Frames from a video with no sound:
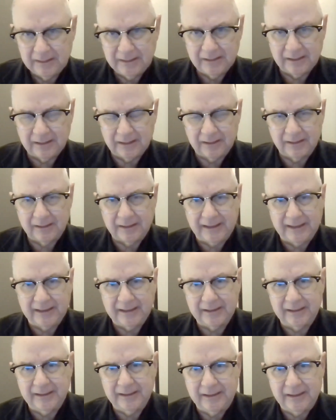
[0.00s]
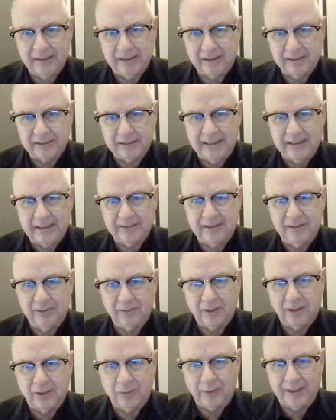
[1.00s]
and a Kathy
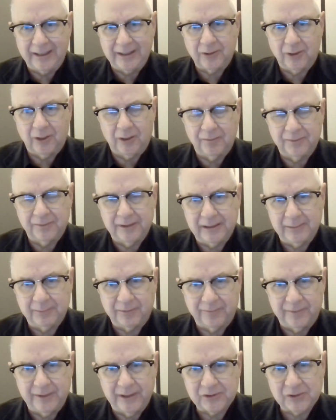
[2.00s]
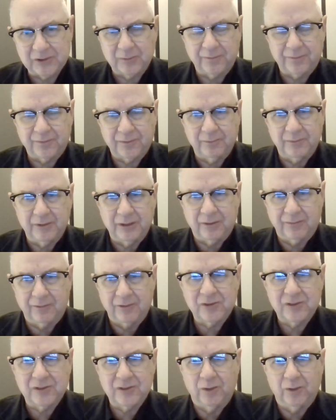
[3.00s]
Randolph, and a professor from the
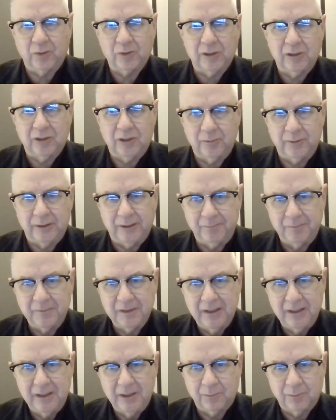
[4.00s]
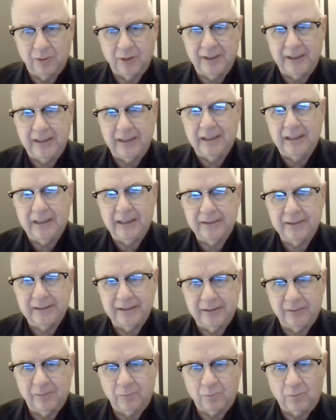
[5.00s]
University of Oklahoma, Brittany Hott,
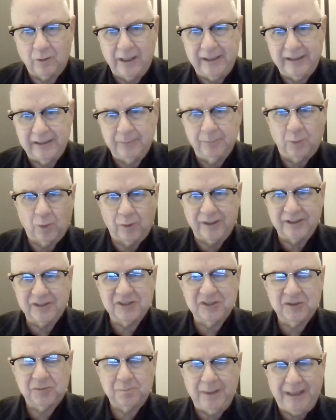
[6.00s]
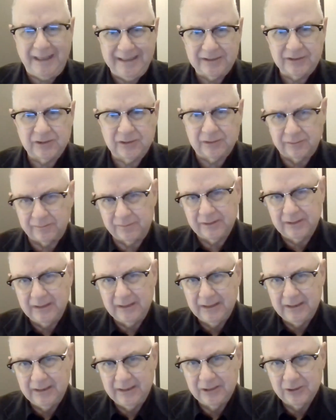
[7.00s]
in writing a more expansive
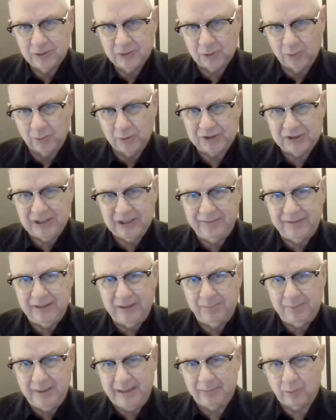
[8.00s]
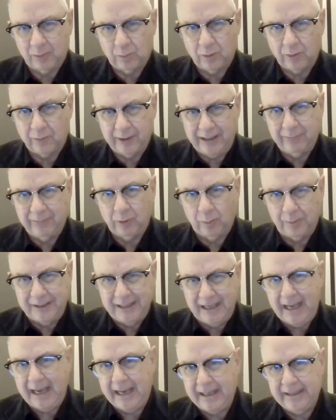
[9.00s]
school safety paper where they will
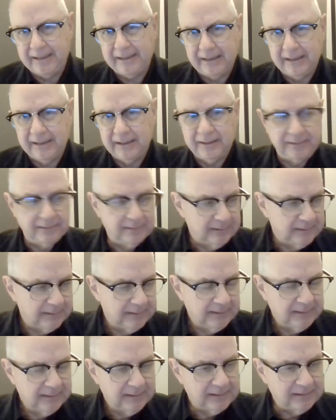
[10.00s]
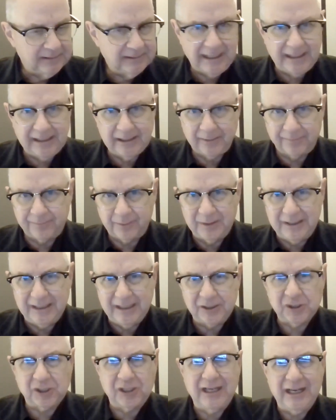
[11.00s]
be adding in data from the
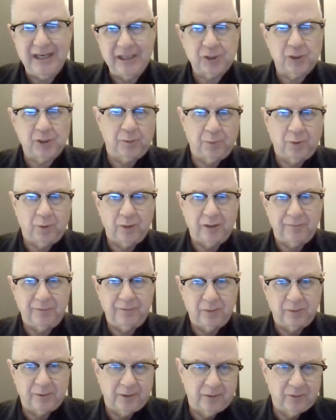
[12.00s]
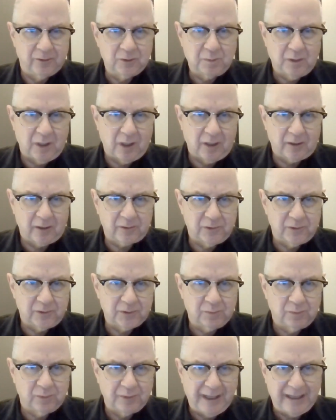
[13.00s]
educational point of view. And
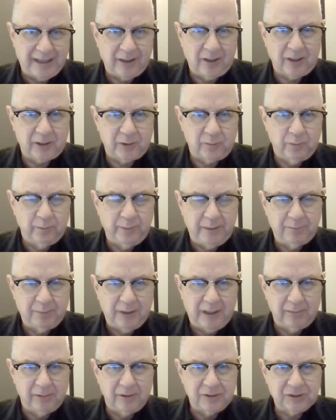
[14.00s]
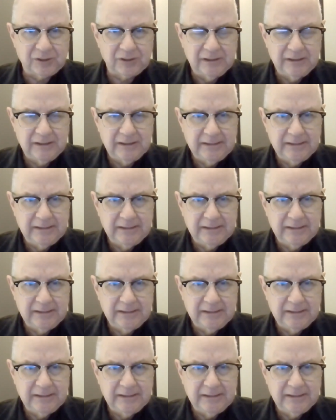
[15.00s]
that article will be published